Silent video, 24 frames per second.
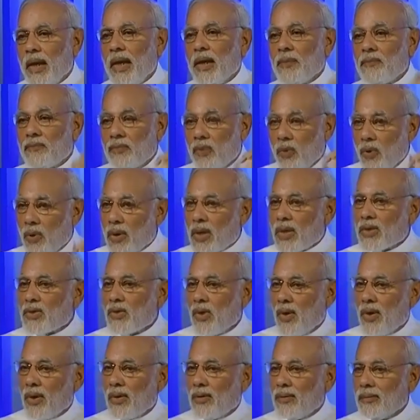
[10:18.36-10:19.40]
It focuses
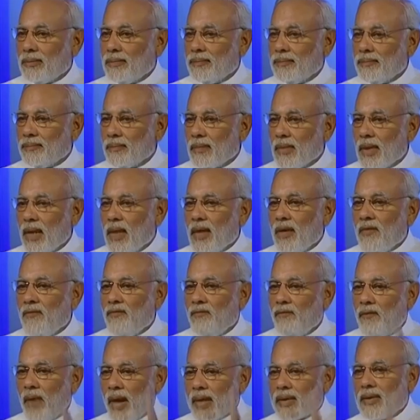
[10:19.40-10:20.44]
on
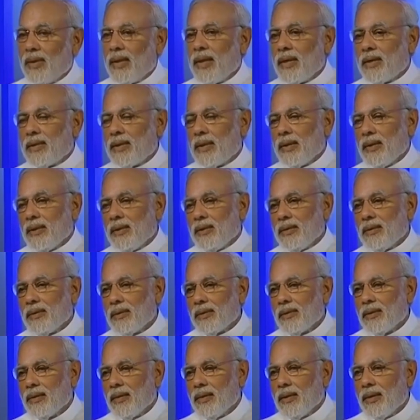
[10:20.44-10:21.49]
vaccinating
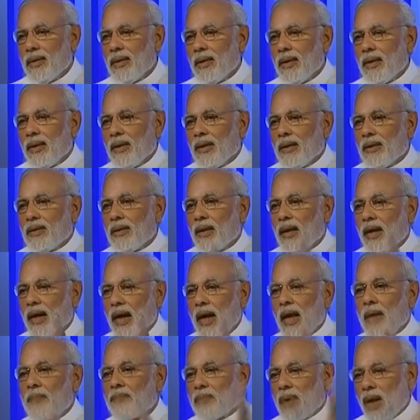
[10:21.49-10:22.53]
the
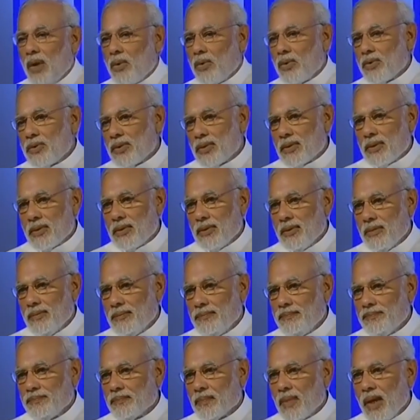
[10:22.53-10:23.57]
left outs.
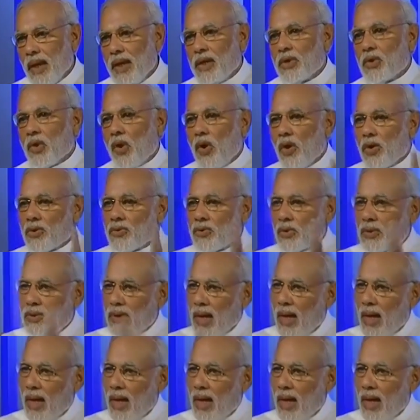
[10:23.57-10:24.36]
It also